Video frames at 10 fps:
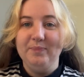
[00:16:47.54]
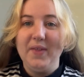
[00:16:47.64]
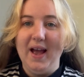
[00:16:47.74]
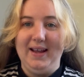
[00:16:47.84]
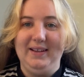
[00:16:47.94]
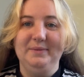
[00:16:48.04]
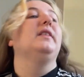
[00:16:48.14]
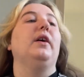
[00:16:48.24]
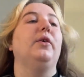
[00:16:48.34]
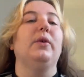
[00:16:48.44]
Hi.
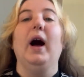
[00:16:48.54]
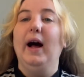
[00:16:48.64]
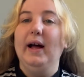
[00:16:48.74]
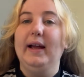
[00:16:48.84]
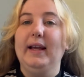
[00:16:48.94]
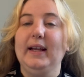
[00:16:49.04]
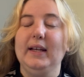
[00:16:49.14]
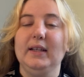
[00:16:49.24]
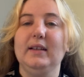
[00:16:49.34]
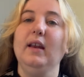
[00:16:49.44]
So I
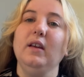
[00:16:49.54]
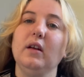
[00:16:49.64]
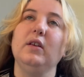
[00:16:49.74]
did